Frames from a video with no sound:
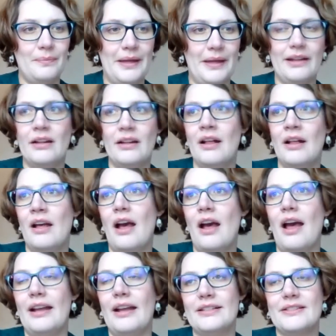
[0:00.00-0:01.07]
But
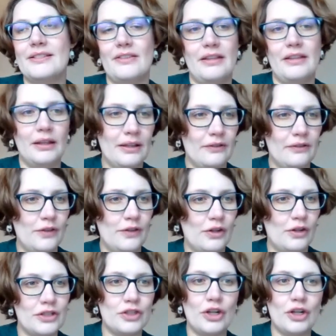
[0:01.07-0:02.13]
I still think that if you're
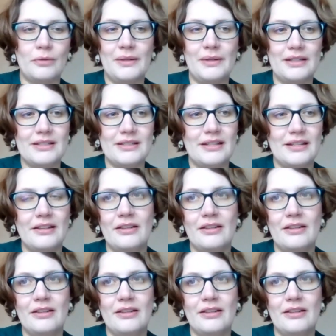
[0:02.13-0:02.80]
determined,